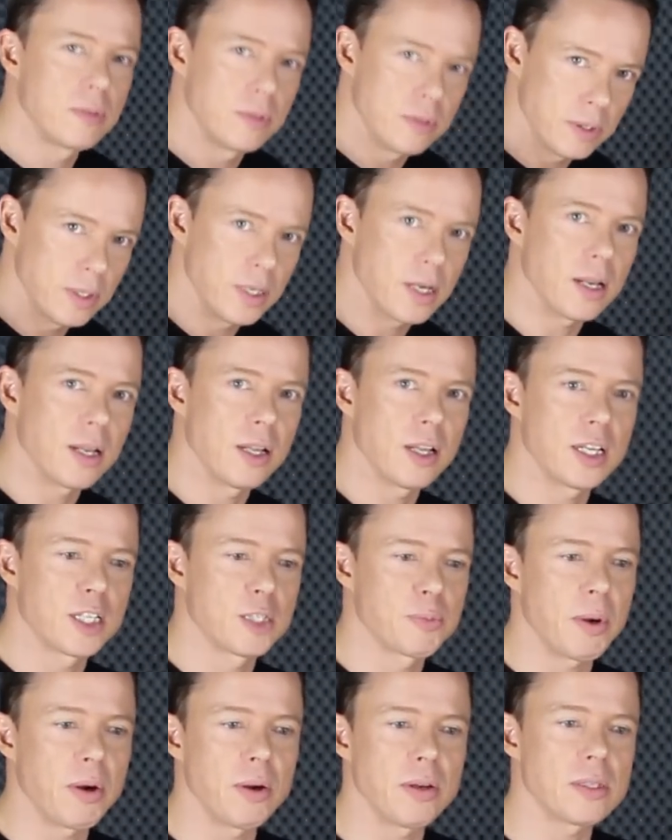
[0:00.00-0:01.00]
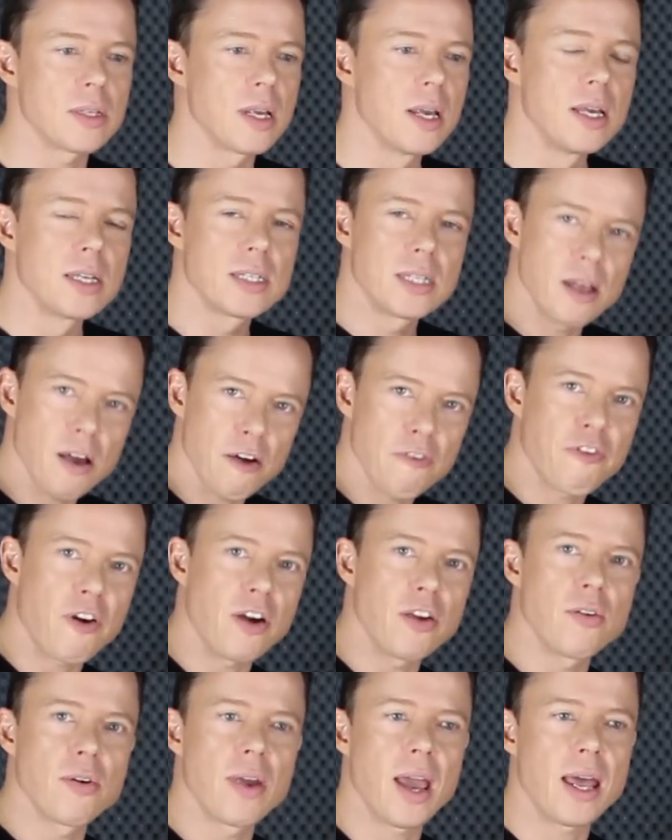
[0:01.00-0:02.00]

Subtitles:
need a little experience. See how far you